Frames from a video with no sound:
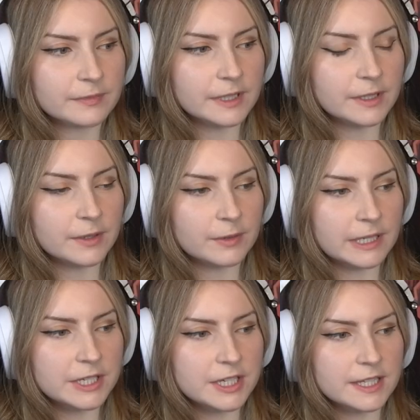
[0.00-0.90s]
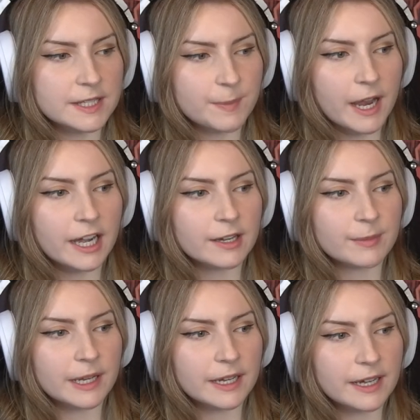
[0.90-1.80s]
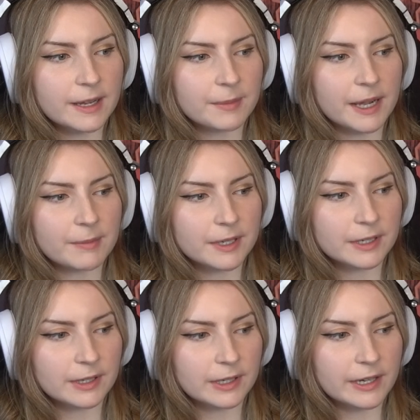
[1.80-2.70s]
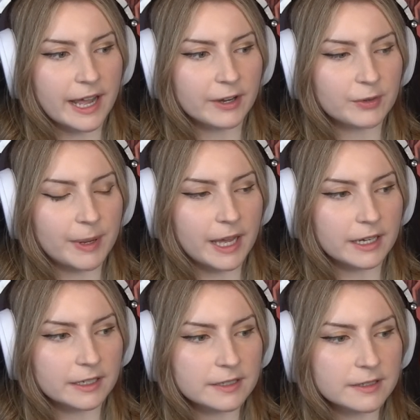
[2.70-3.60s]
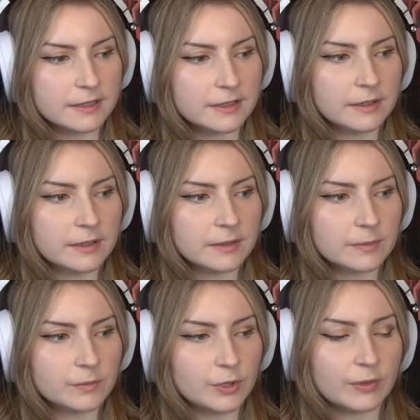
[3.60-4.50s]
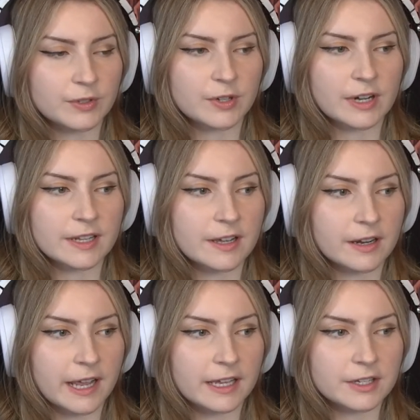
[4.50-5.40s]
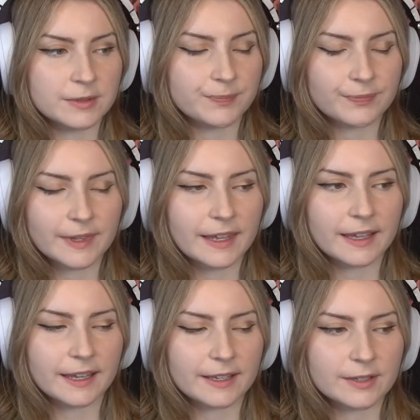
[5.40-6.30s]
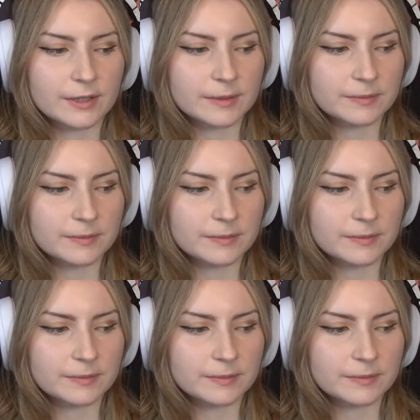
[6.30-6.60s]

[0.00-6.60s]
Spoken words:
You know what? She's inspired me. I'm gonna learn acrobatics. You have to start at a young age. I can't do it.